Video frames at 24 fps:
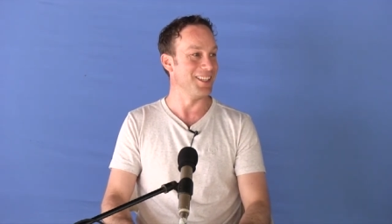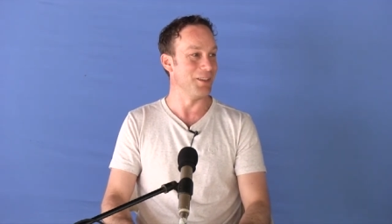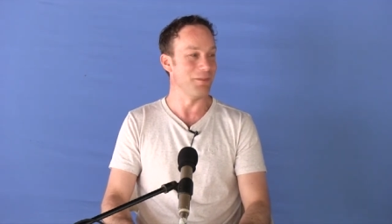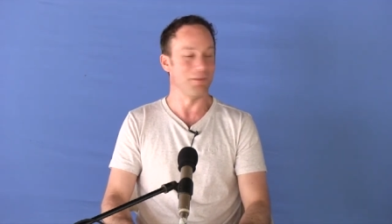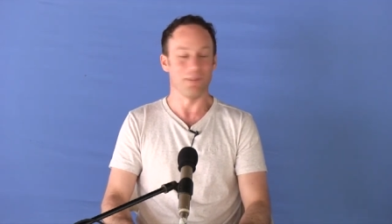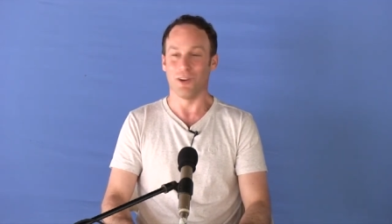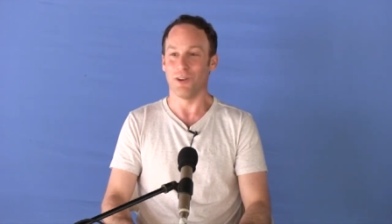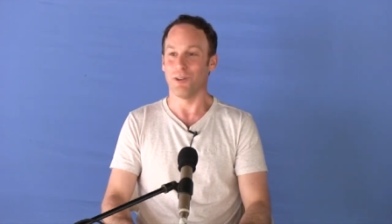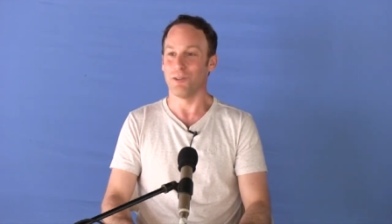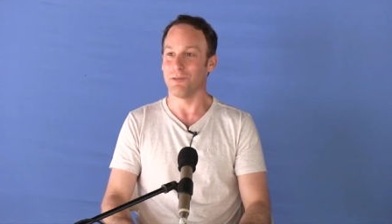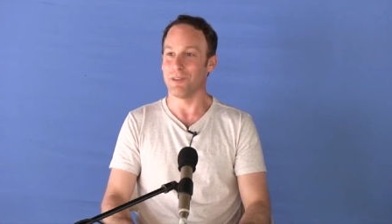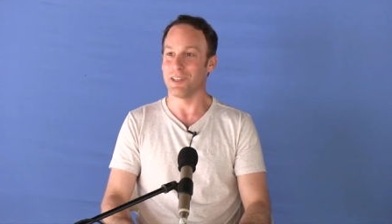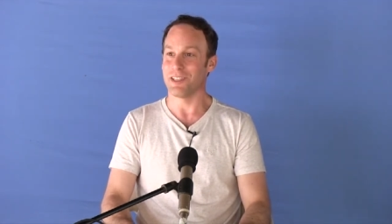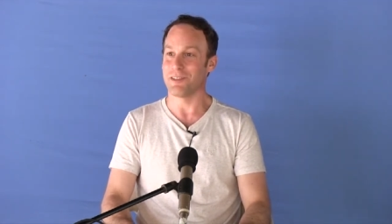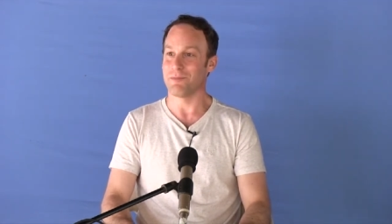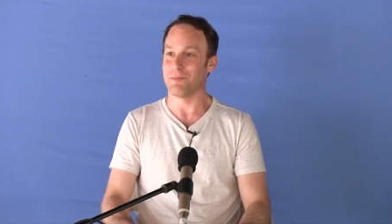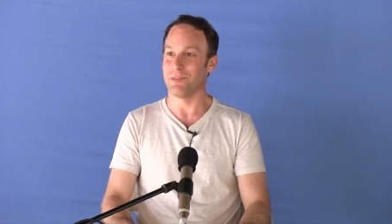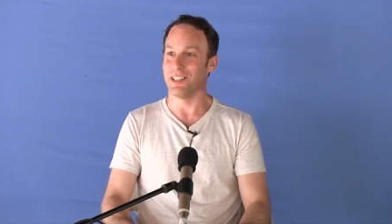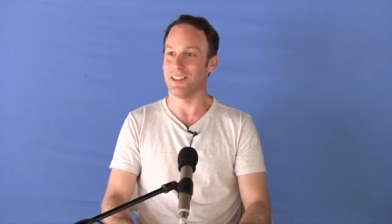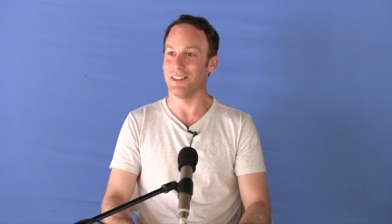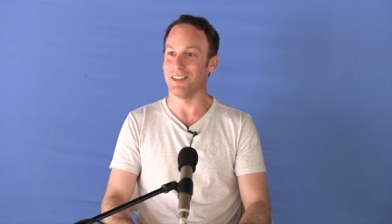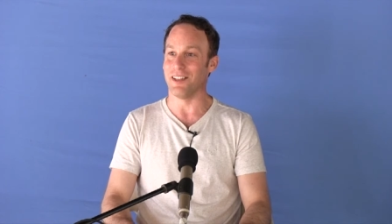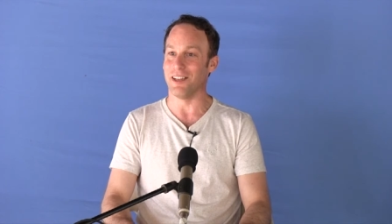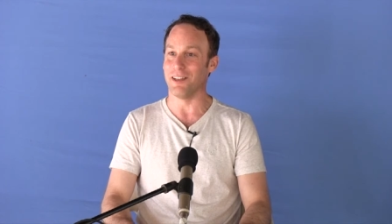They've always
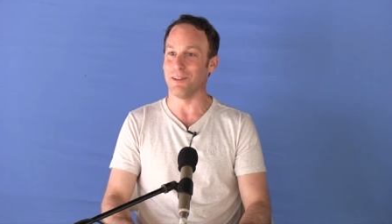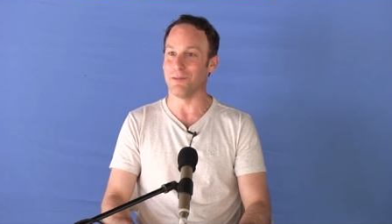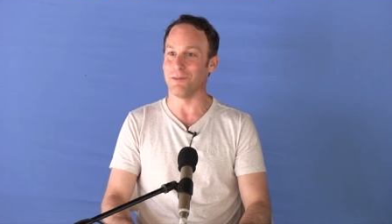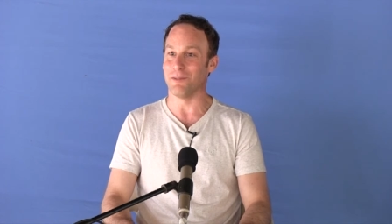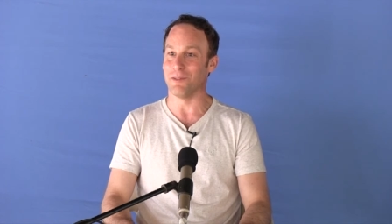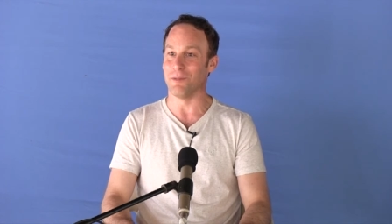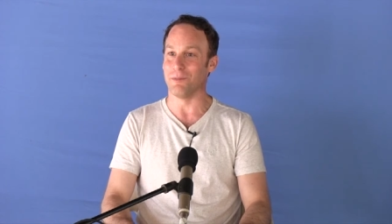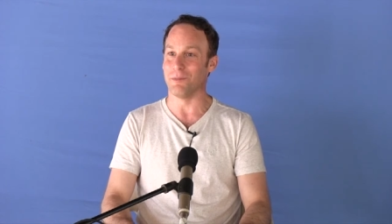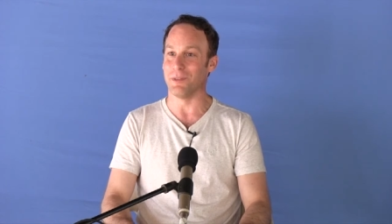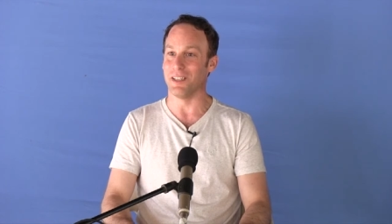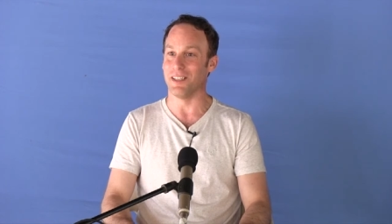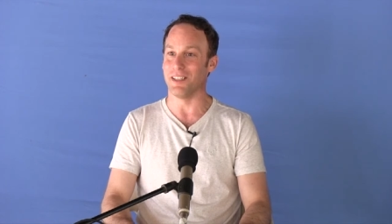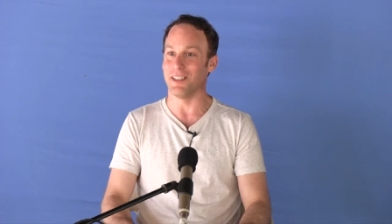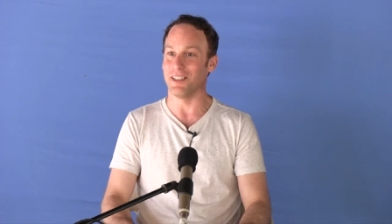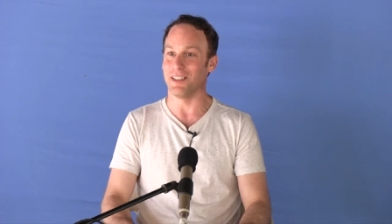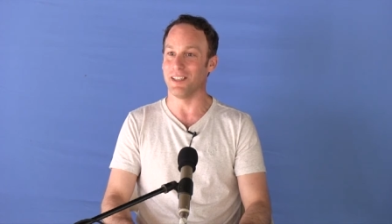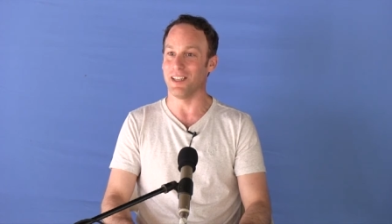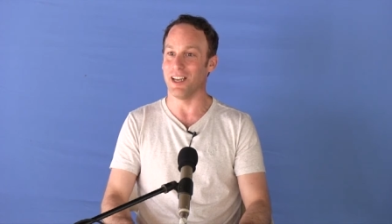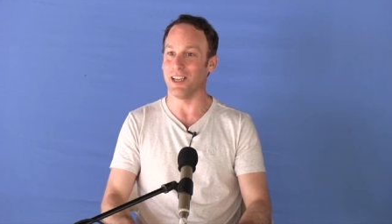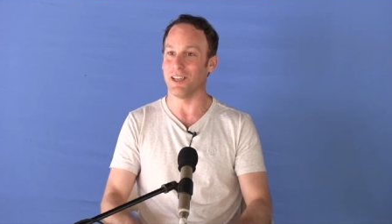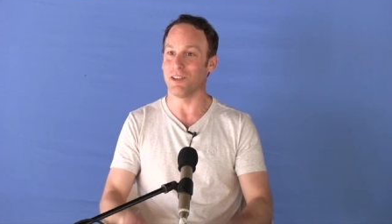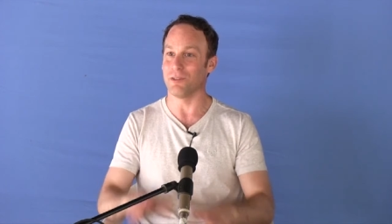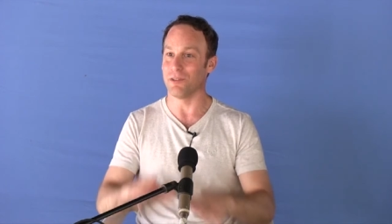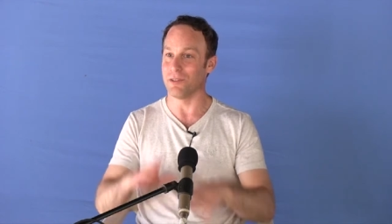been there for me.
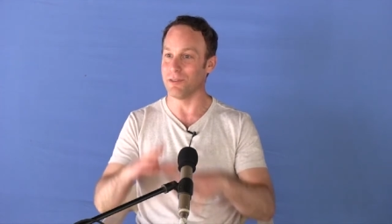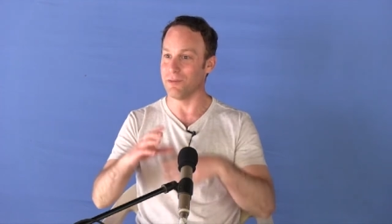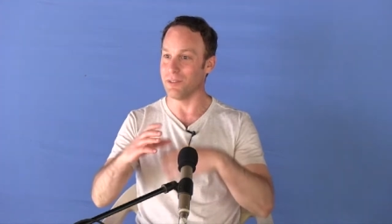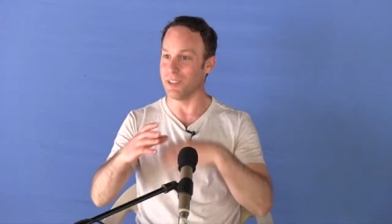I could